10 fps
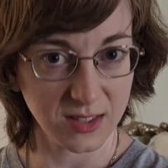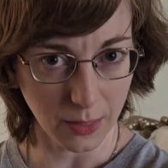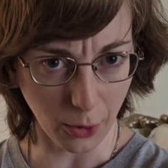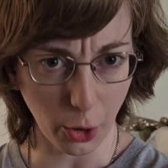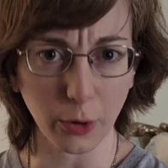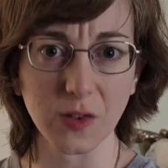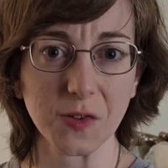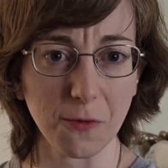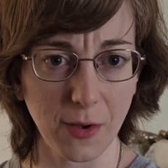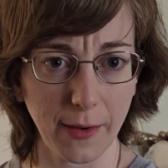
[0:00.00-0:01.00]
thirds,
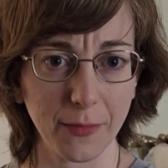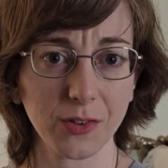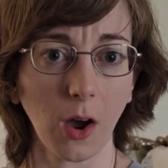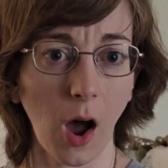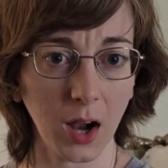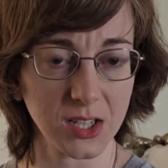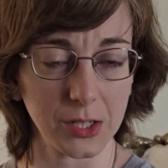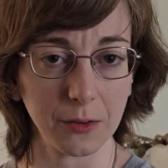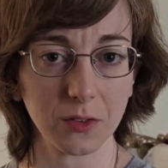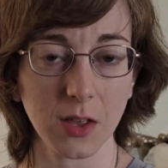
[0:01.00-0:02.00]
fifths,
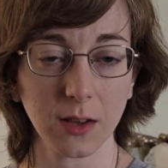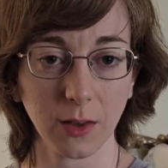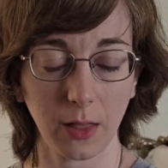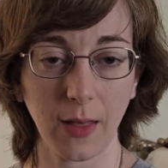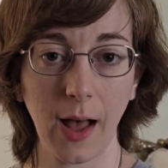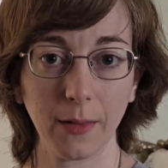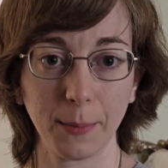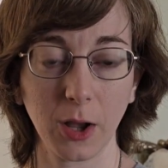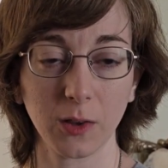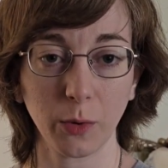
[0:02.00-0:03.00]
octaves, things like that,
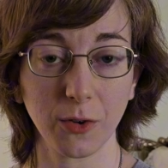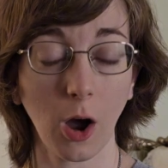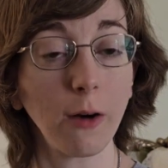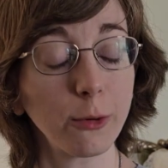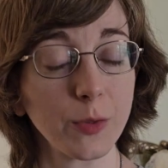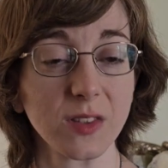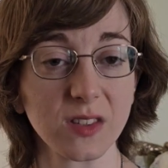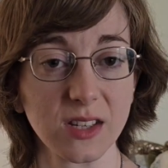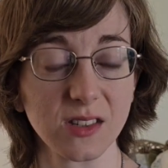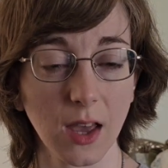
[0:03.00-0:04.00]
because we've covered the
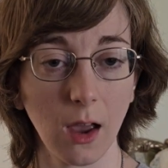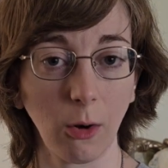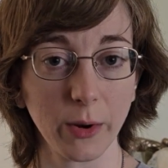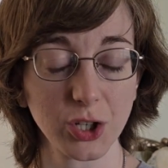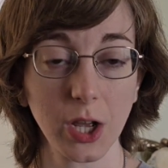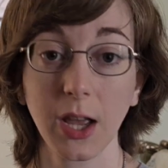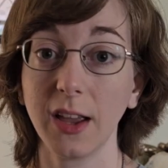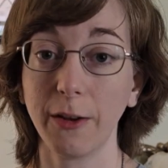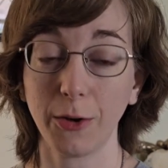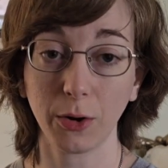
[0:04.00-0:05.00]
C scale, which
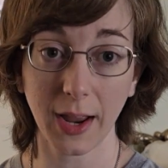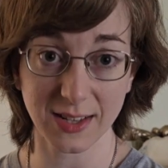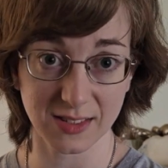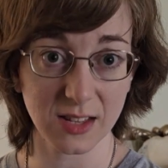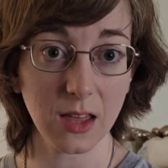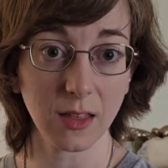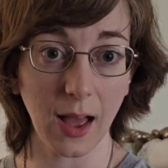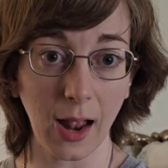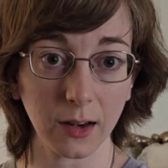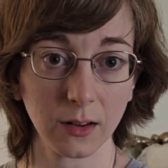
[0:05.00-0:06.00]
if you'd like to see
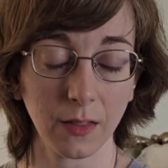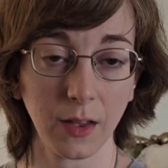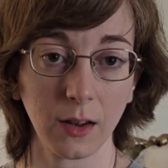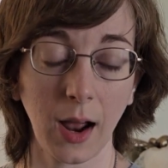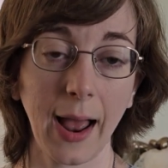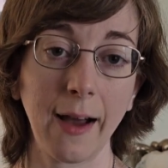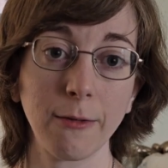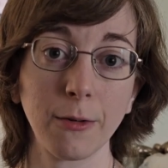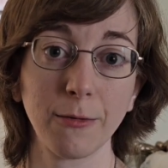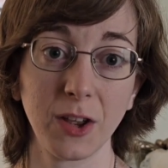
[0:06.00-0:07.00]
that, then I
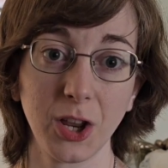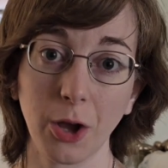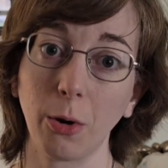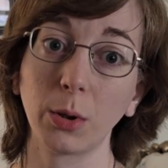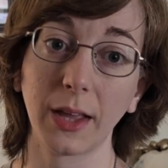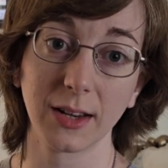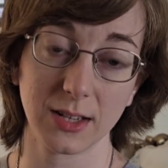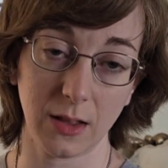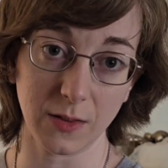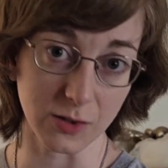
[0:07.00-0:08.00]
have a video linked
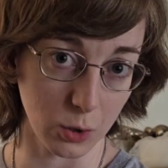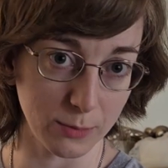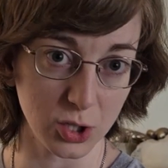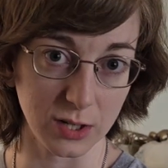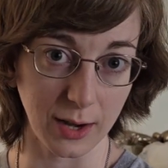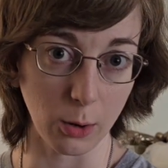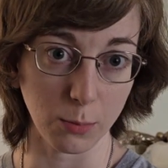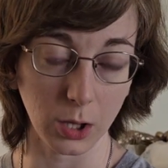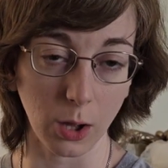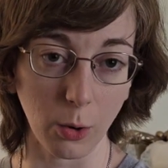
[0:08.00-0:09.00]
in the description down
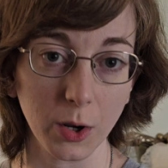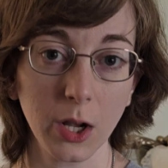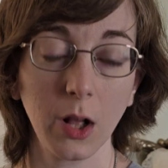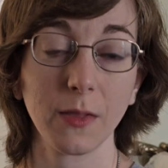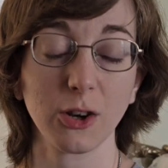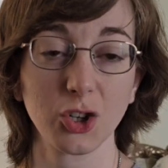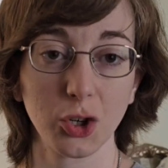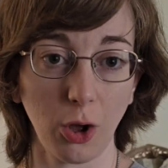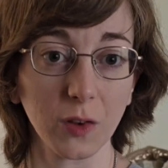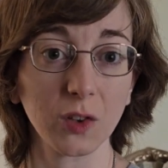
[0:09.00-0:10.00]
below. There
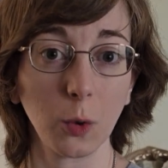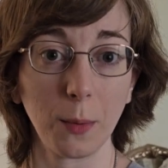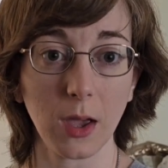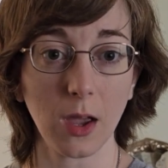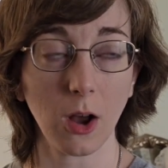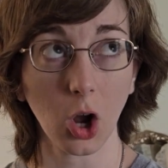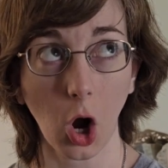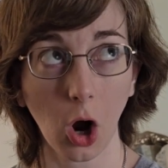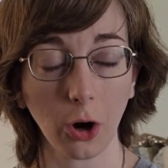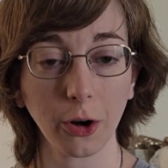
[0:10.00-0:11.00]
should also be a
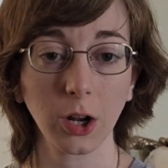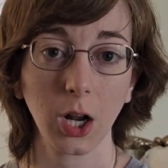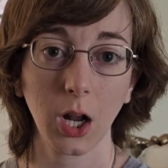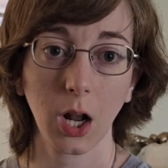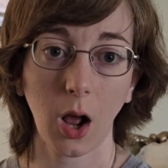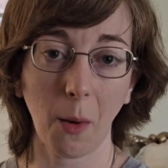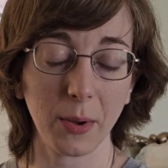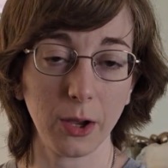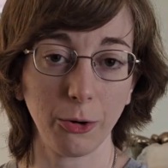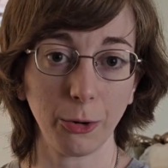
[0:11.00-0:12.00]
card up
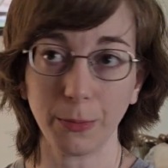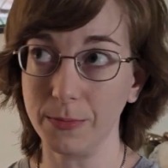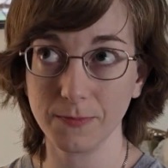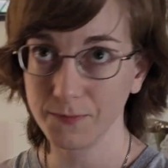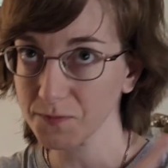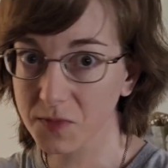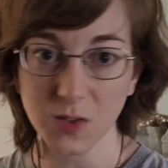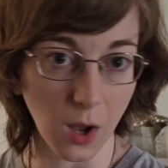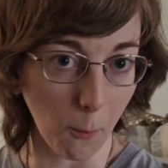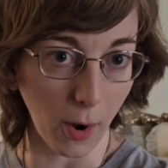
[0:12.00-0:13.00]
here
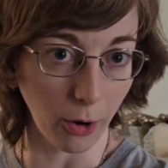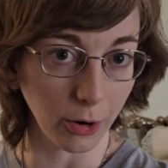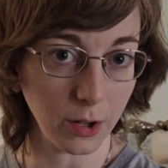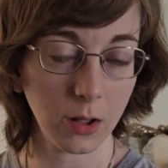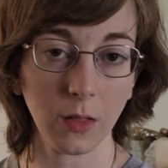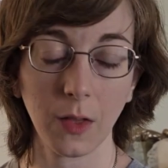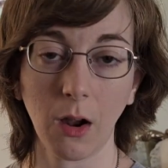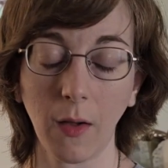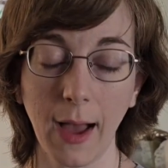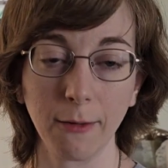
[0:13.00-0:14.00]
somewhere that
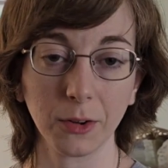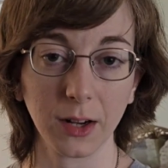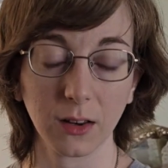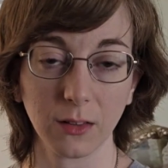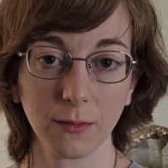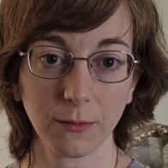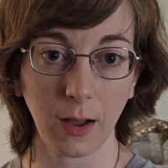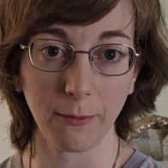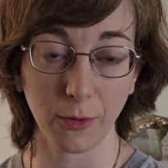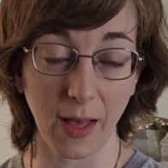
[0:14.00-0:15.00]
I'll have linked for